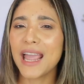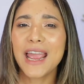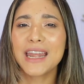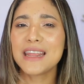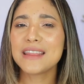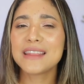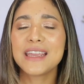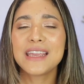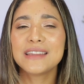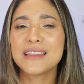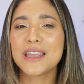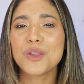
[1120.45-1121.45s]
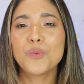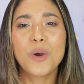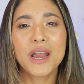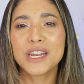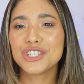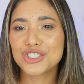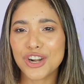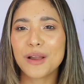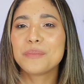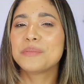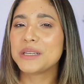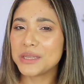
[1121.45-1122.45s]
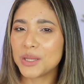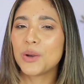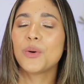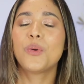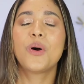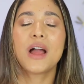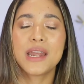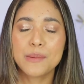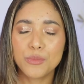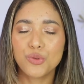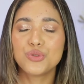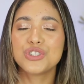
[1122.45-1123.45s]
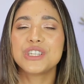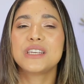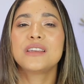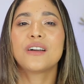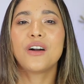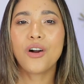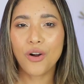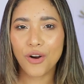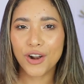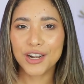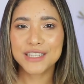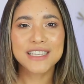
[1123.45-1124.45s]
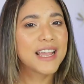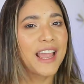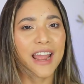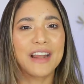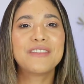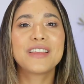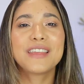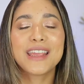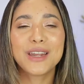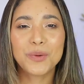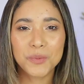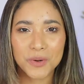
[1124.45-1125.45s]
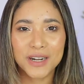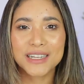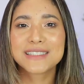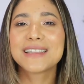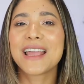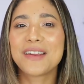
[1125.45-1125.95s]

anything that you want to drop below an emoji a heart everything works